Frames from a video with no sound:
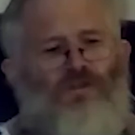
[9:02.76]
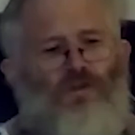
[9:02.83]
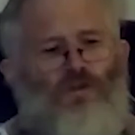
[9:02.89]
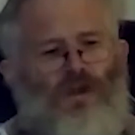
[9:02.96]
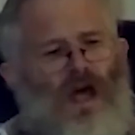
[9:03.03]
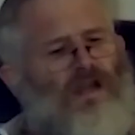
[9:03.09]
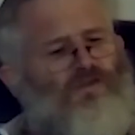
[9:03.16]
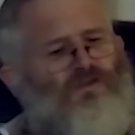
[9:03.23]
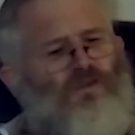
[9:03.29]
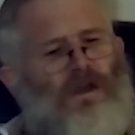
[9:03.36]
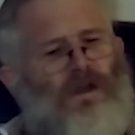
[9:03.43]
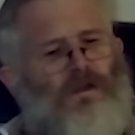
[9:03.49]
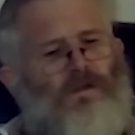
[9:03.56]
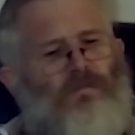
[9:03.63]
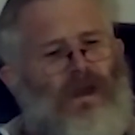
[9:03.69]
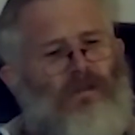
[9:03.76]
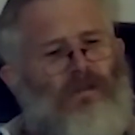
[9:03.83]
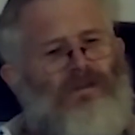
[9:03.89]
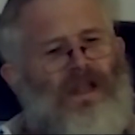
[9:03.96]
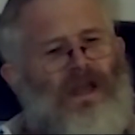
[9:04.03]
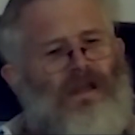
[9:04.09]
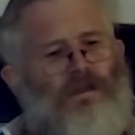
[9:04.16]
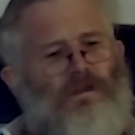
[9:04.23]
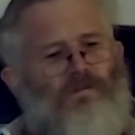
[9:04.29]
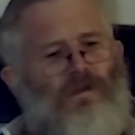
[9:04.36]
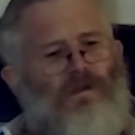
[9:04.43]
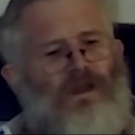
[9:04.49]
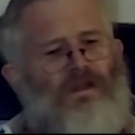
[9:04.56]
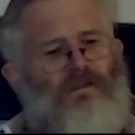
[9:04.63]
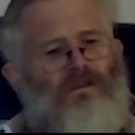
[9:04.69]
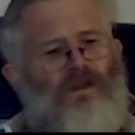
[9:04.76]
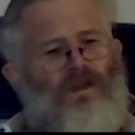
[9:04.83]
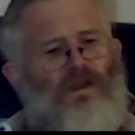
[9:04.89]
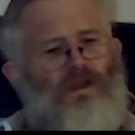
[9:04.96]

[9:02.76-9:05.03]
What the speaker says: do lung transplants, right?